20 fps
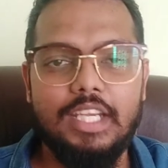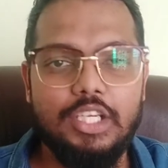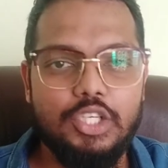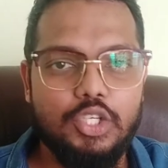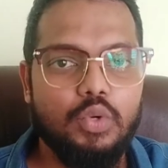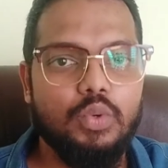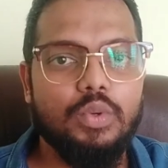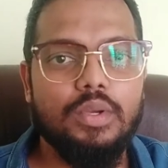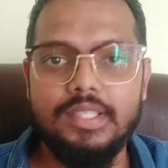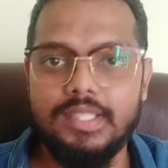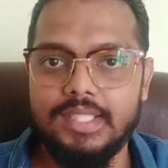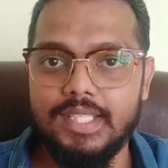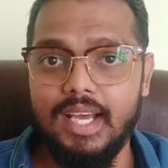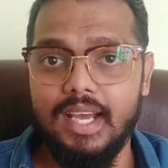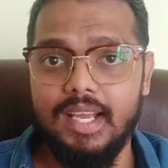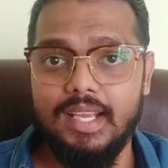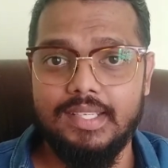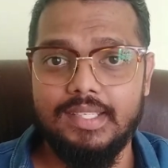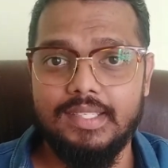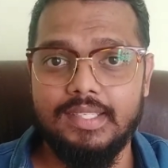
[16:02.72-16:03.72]
issue is
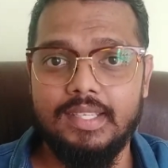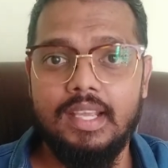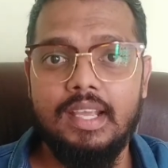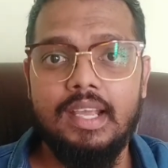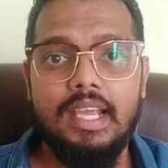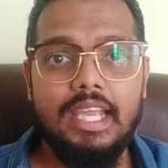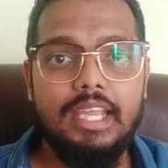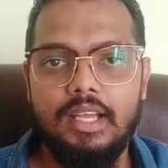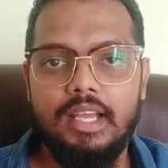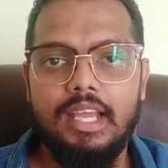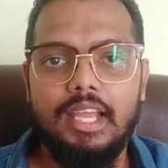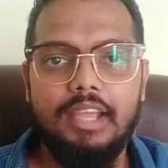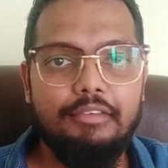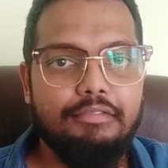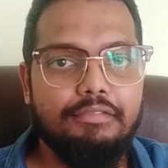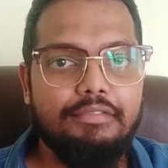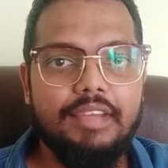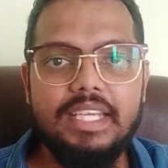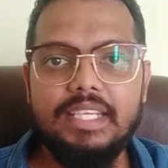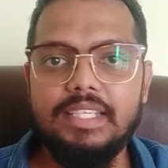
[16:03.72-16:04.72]
guys,
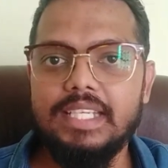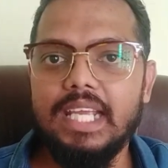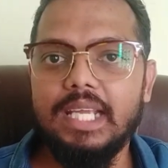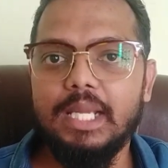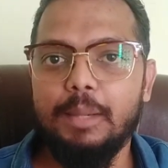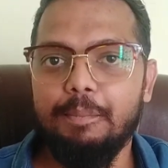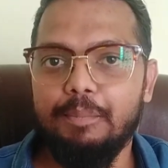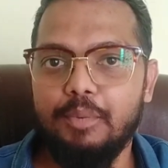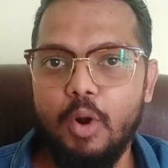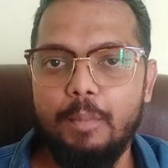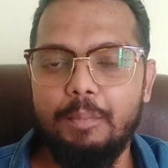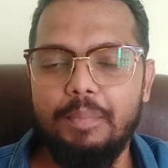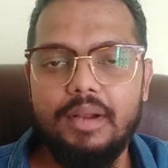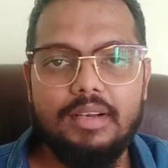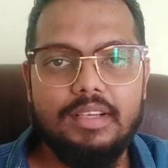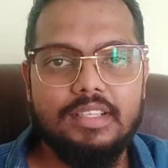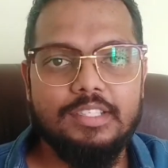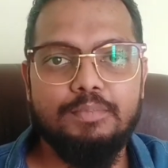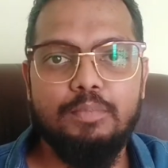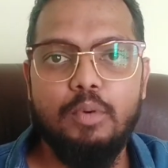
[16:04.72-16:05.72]
if we take a proper
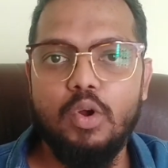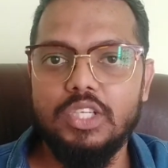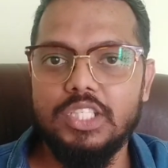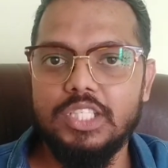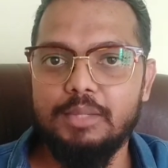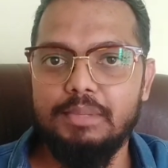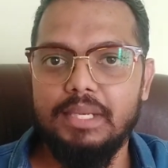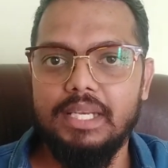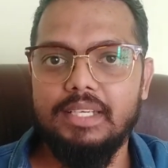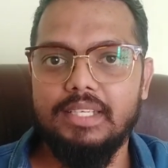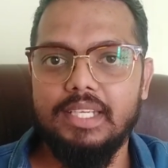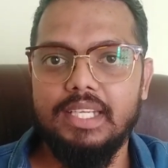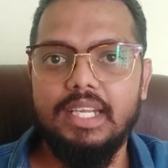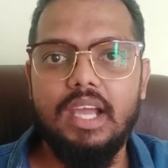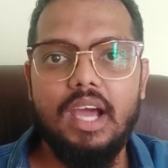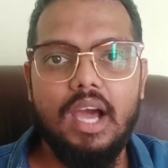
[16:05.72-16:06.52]
responsibility